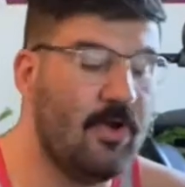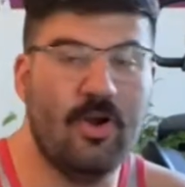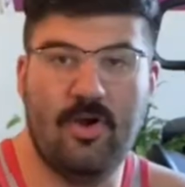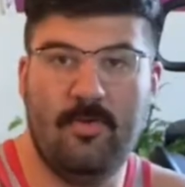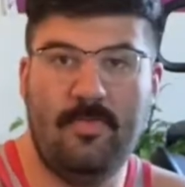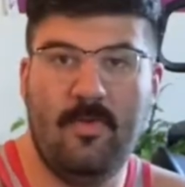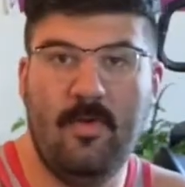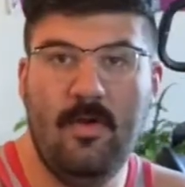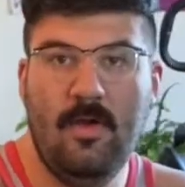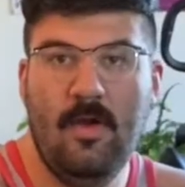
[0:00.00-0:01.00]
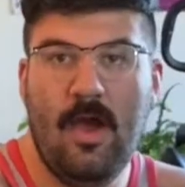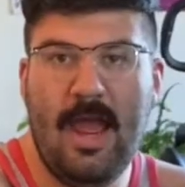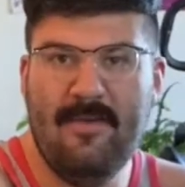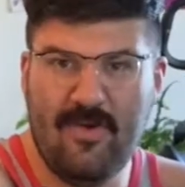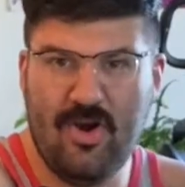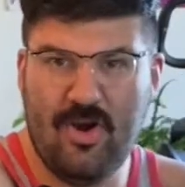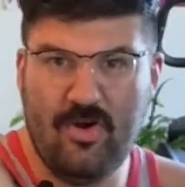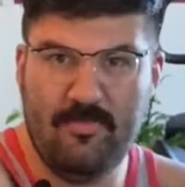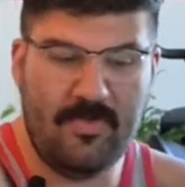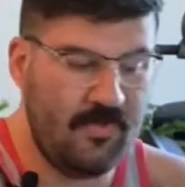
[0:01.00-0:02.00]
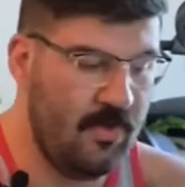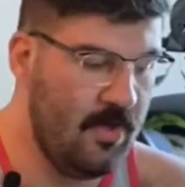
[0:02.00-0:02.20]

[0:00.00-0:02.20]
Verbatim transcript: herbs I have herbs.